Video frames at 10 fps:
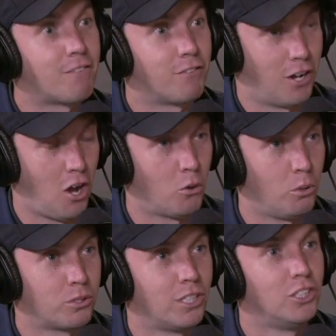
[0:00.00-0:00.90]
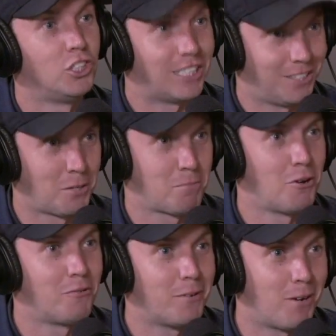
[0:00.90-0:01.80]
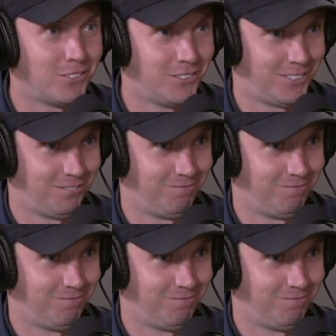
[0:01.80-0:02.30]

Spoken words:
of the holes, shitloads of Pro V1s.